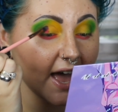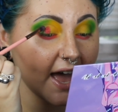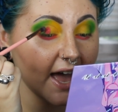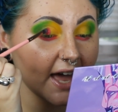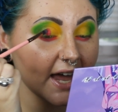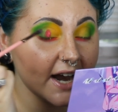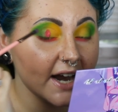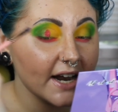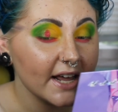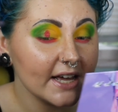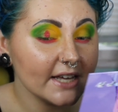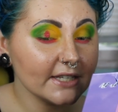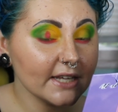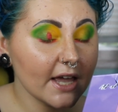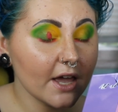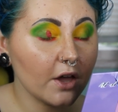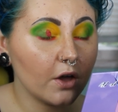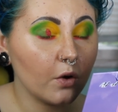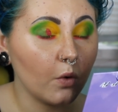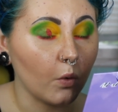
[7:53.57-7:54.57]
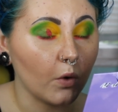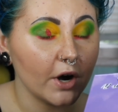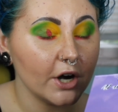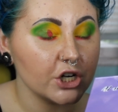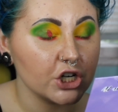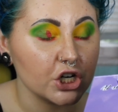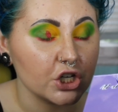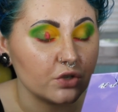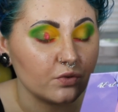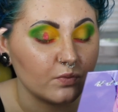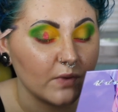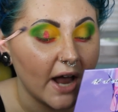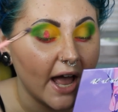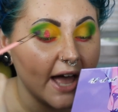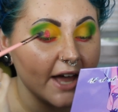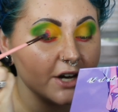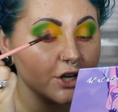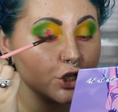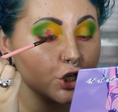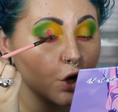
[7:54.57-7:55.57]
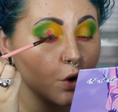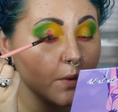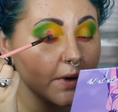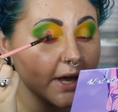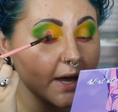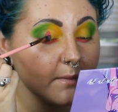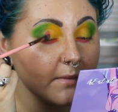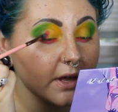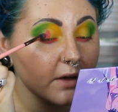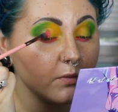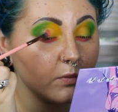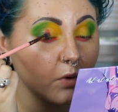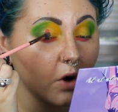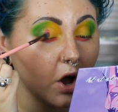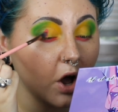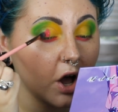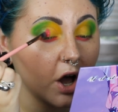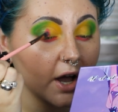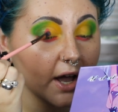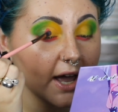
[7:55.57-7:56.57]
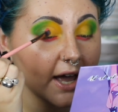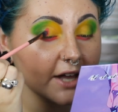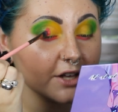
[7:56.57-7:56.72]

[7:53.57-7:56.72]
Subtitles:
And it is a gorgeous red. Don't get me wrong.